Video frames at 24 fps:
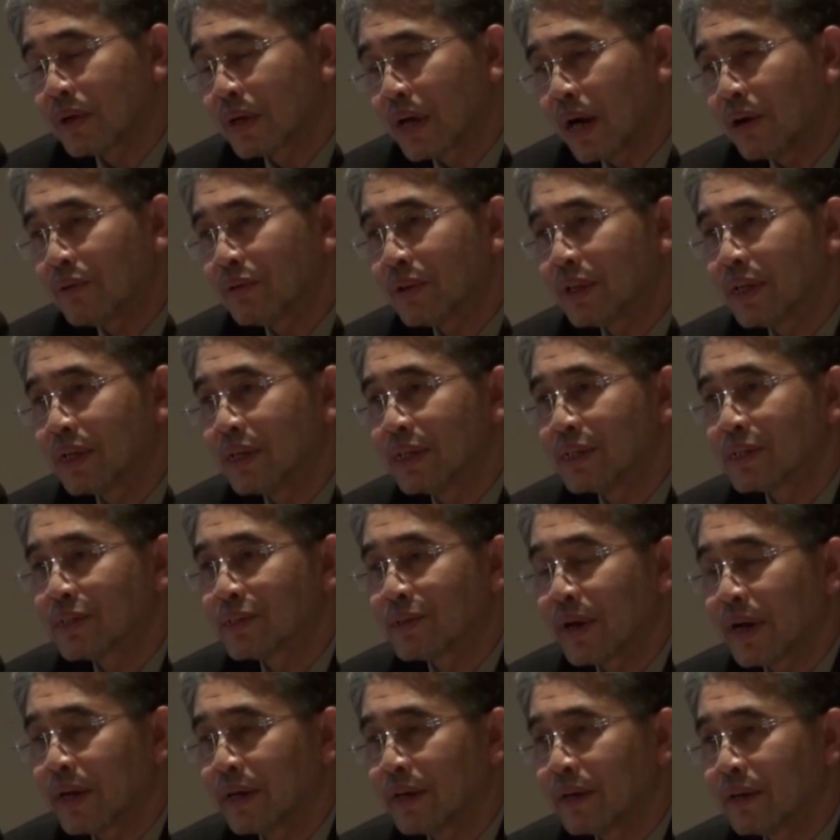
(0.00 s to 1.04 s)
to counter this
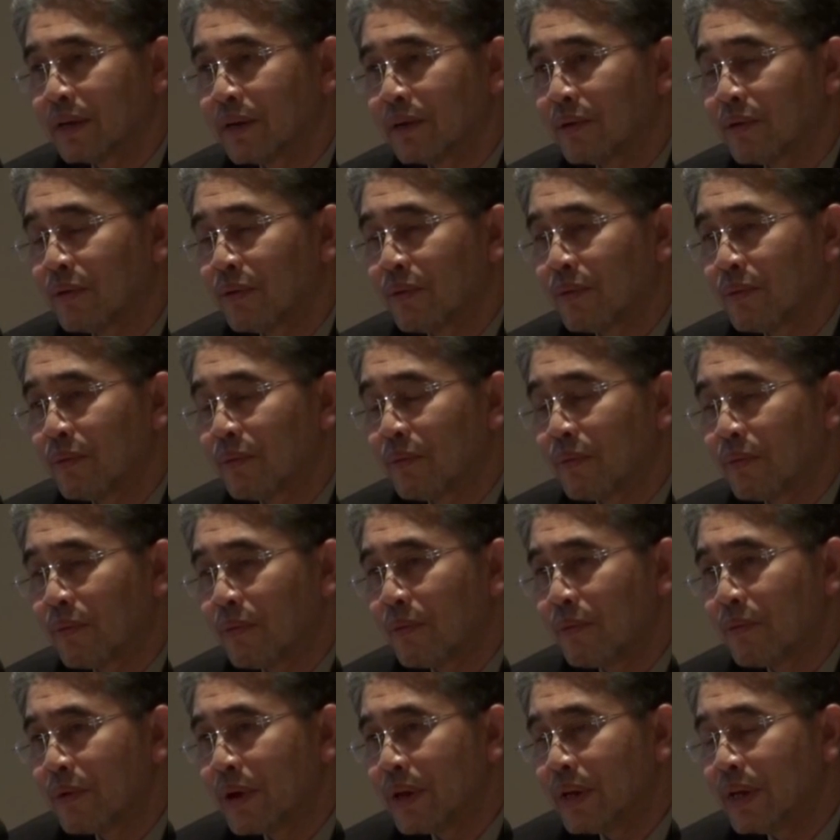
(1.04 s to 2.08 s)
threat,
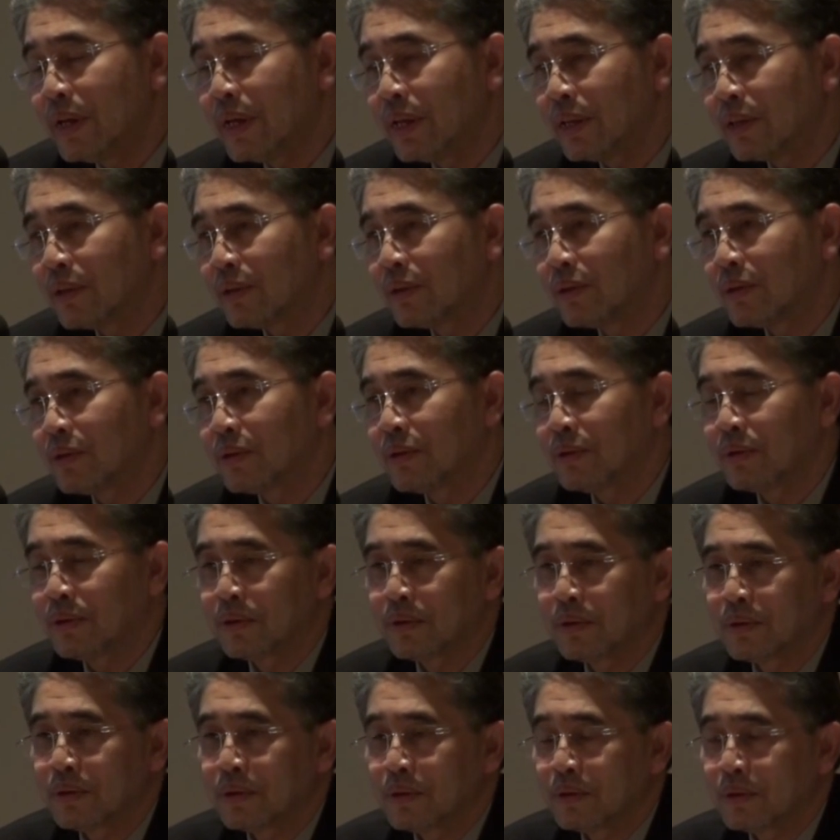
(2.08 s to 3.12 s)
we need
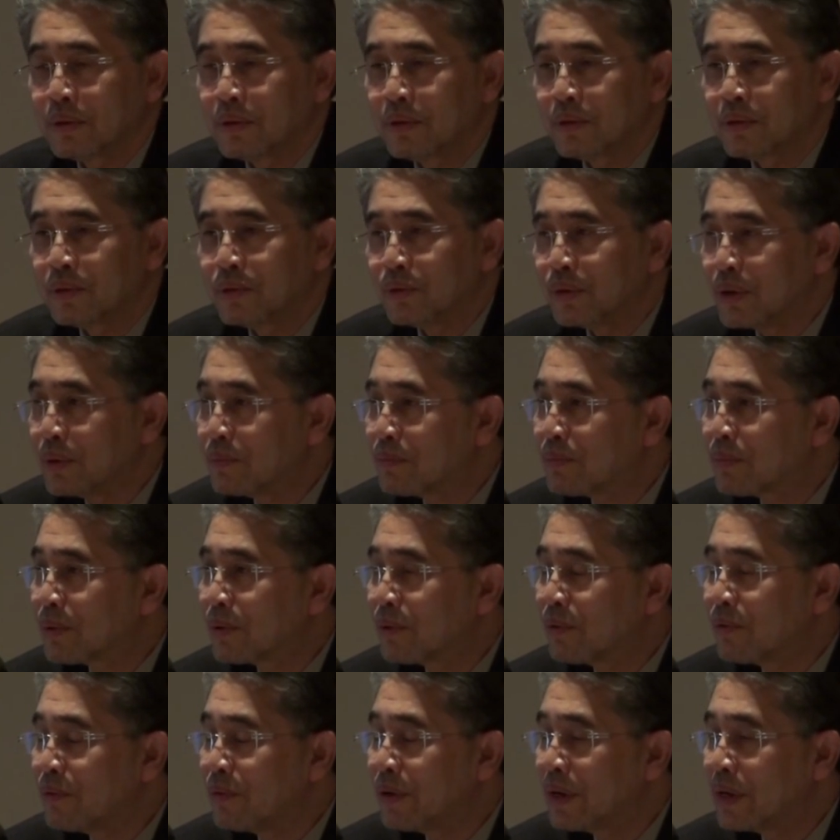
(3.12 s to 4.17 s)
to
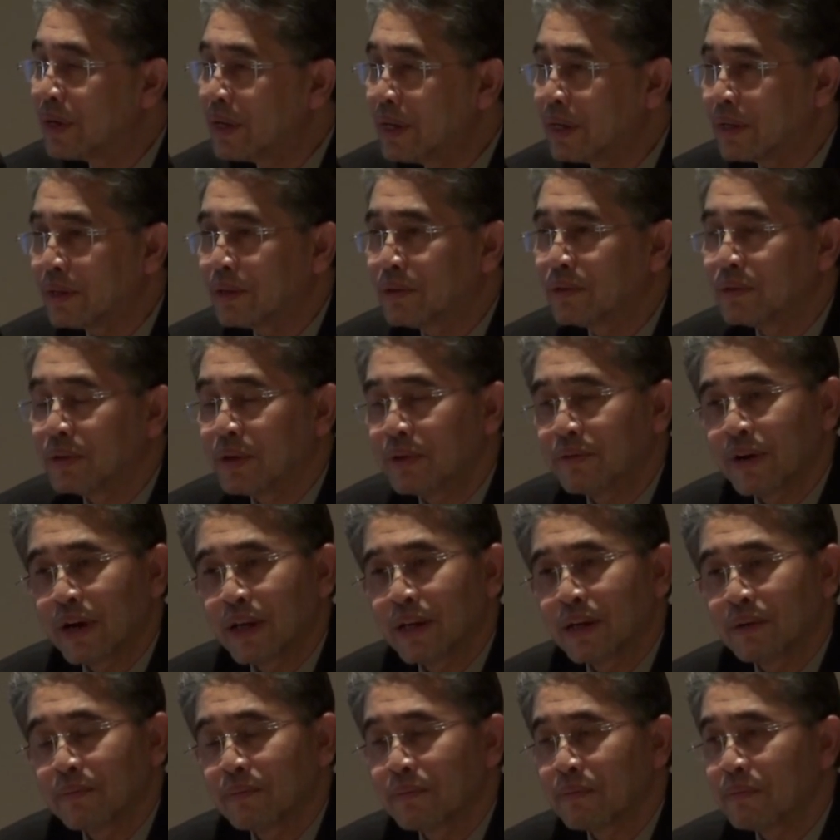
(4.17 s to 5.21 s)
improve, we need to
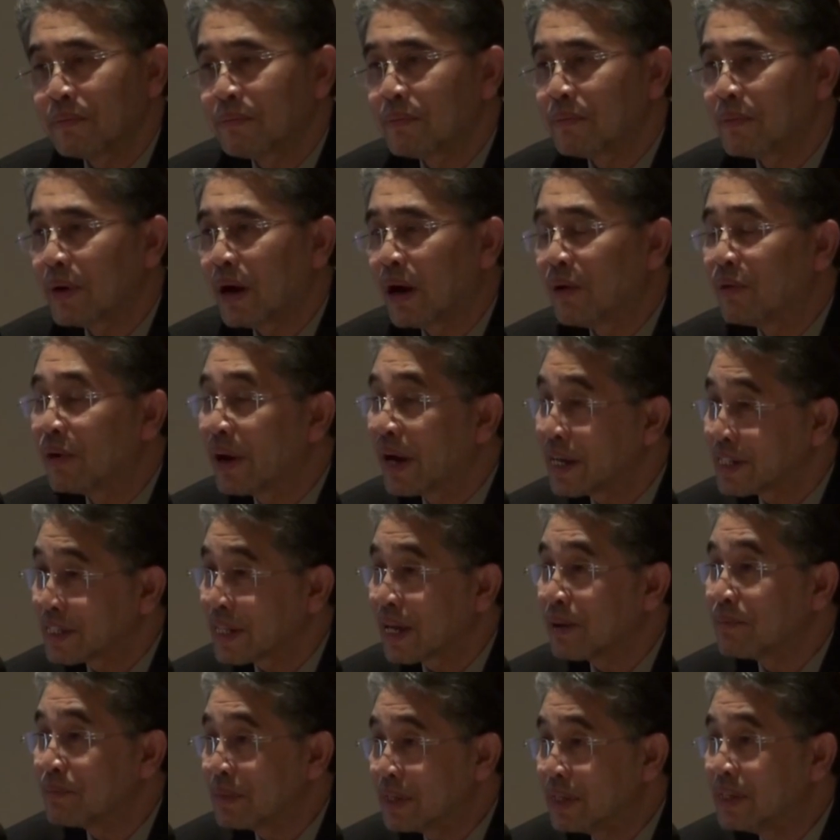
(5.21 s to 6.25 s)
develop our
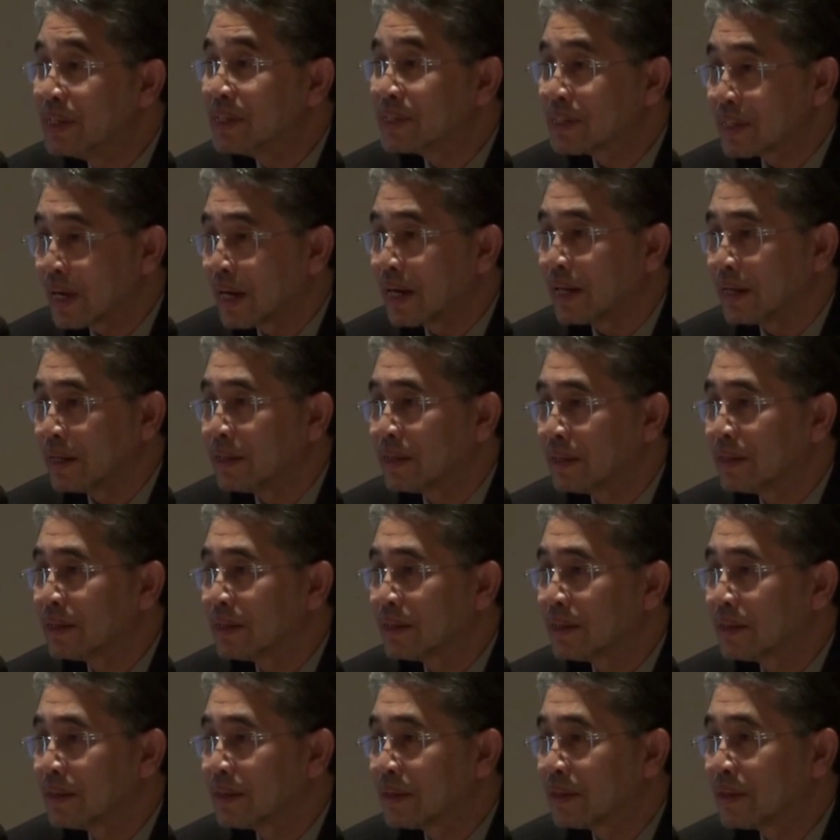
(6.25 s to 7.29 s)
SME side,
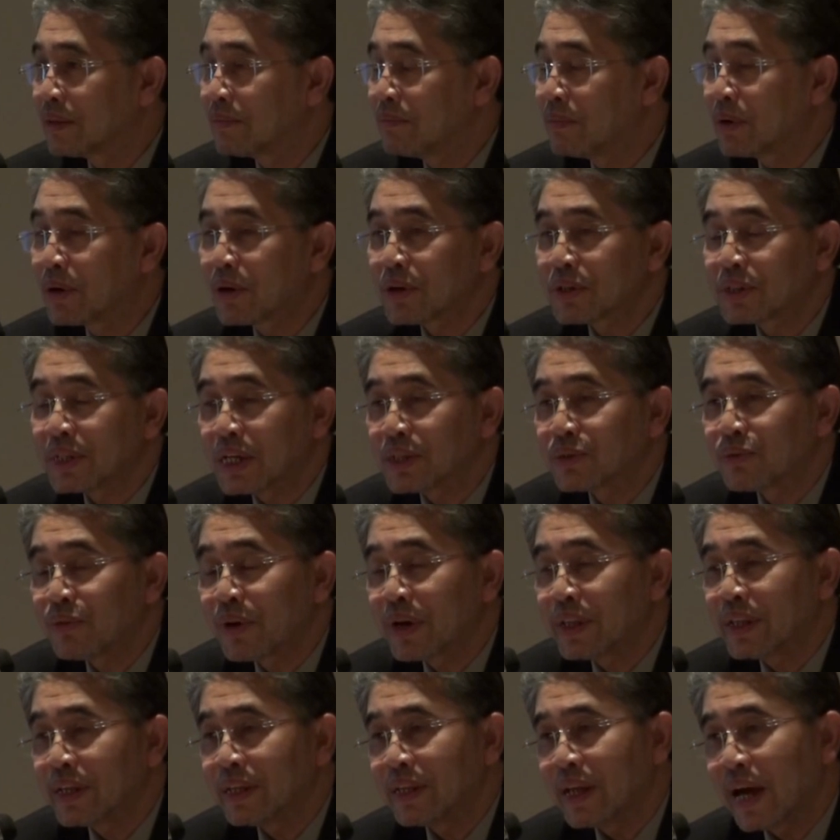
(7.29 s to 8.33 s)
because
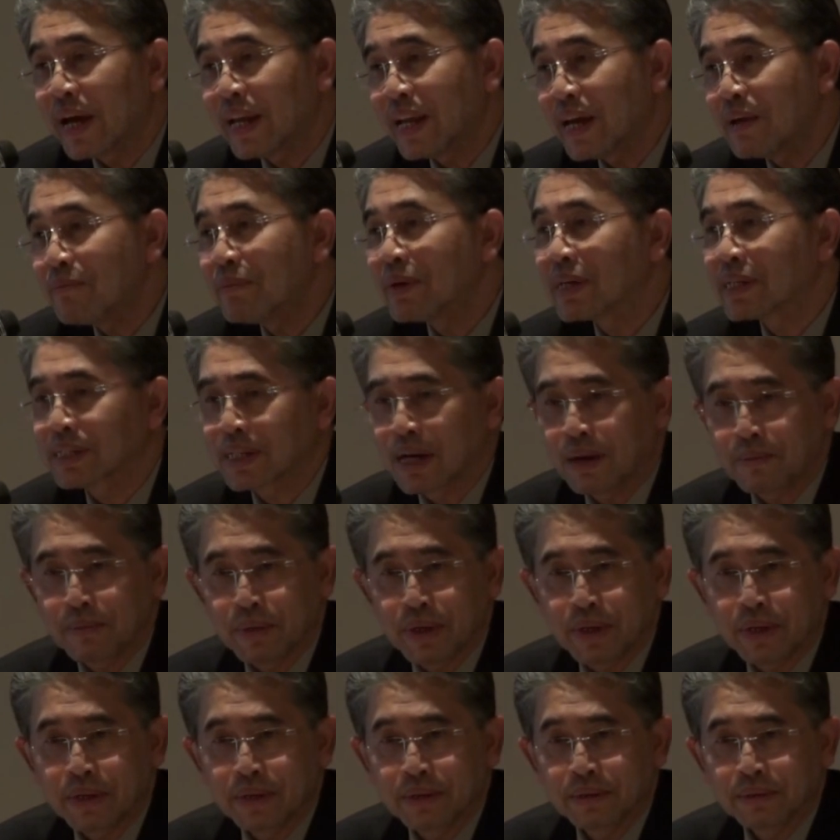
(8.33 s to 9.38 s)
that's where the dynamics
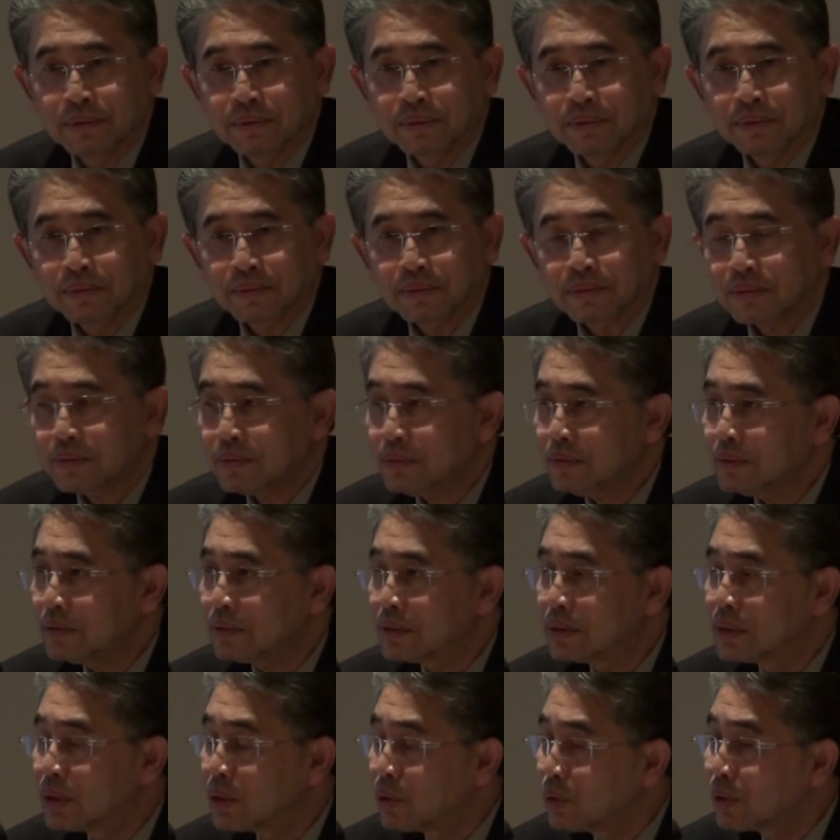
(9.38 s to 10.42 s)
come
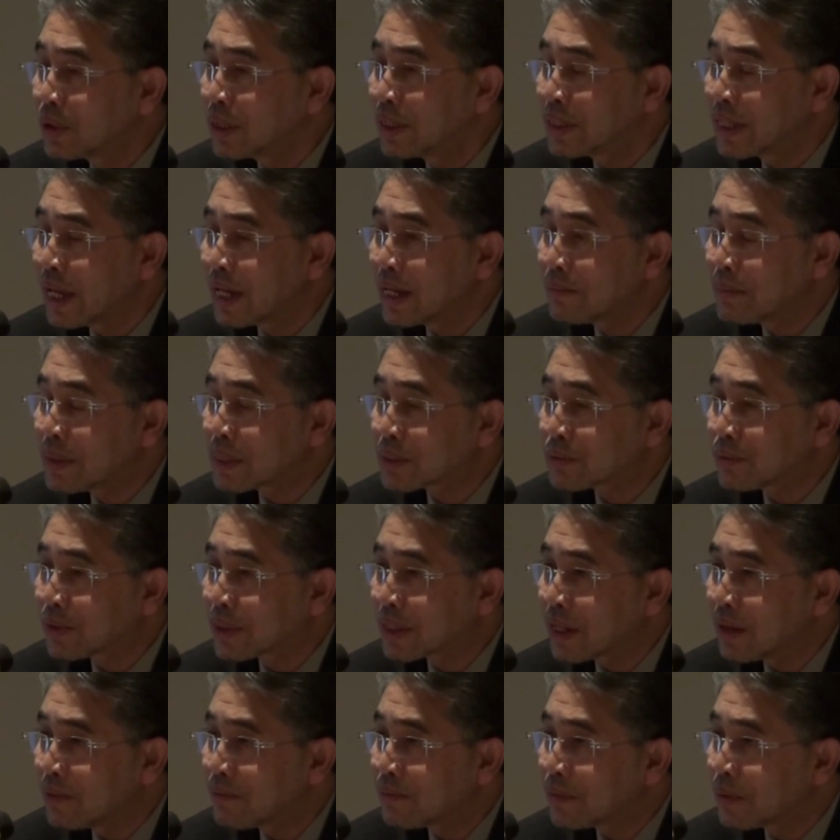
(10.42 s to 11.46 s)
in. The local dynamics
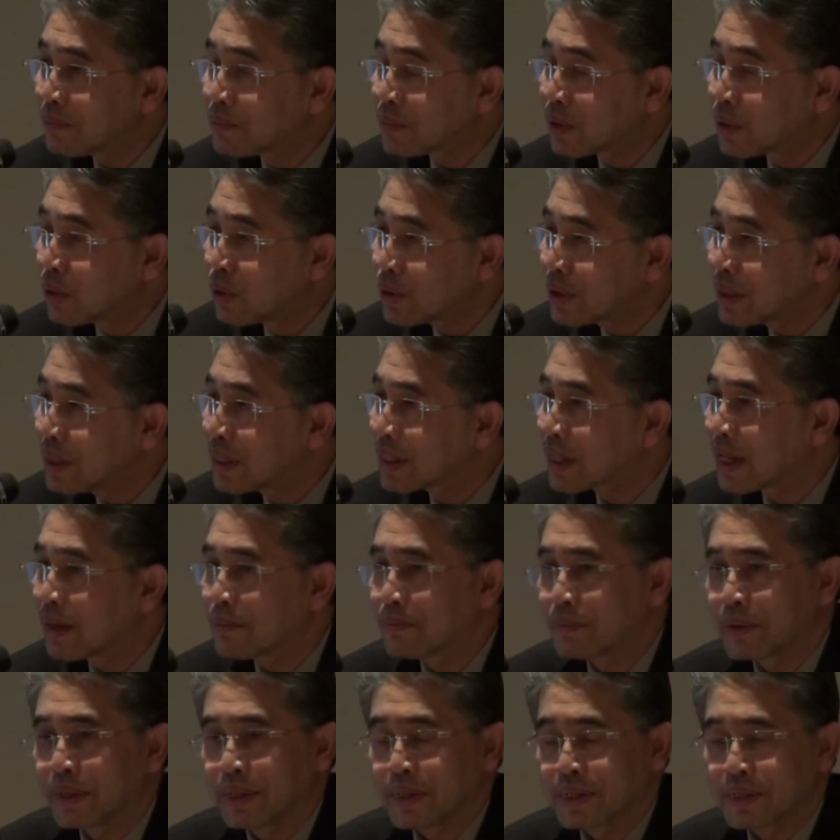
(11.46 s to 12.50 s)
will come from the local
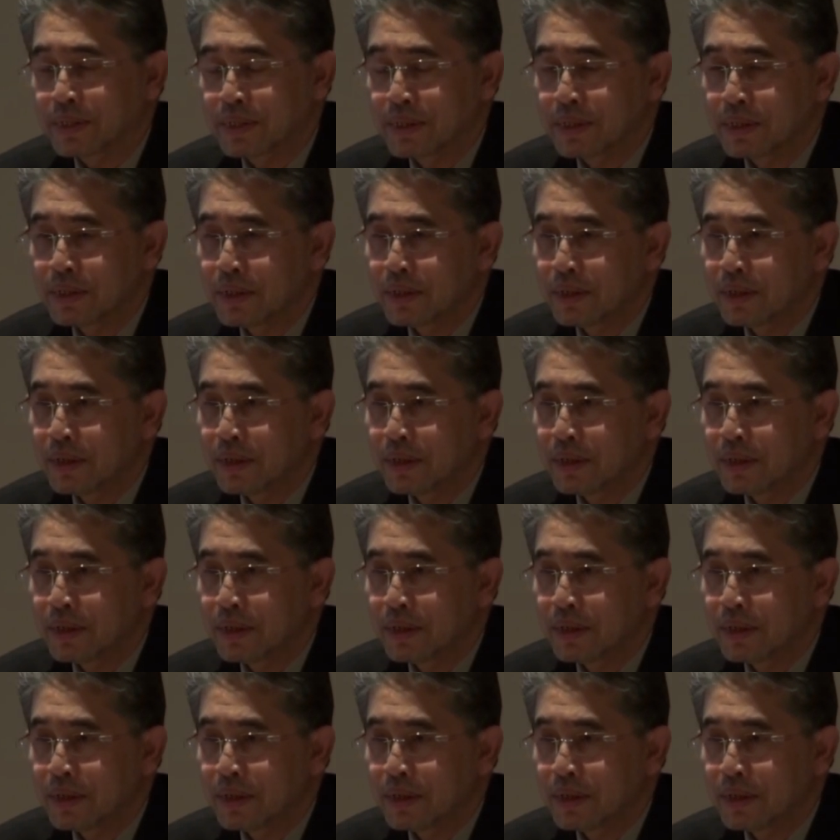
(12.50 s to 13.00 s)
companies.